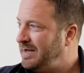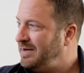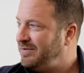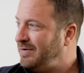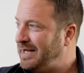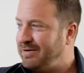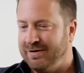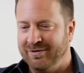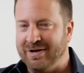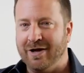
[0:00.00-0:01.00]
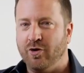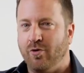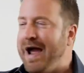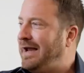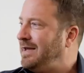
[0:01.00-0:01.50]
and it's like it's got
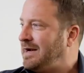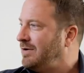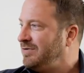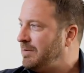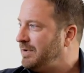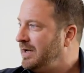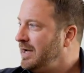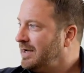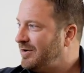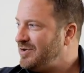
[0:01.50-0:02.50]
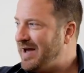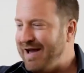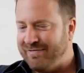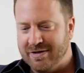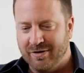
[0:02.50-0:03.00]
crack in it or something because you
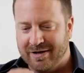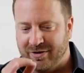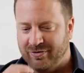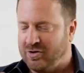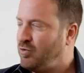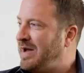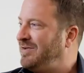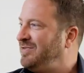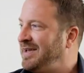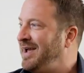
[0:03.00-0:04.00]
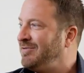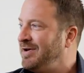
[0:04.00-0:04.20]
have it and you're like, this is the greatest thing ever,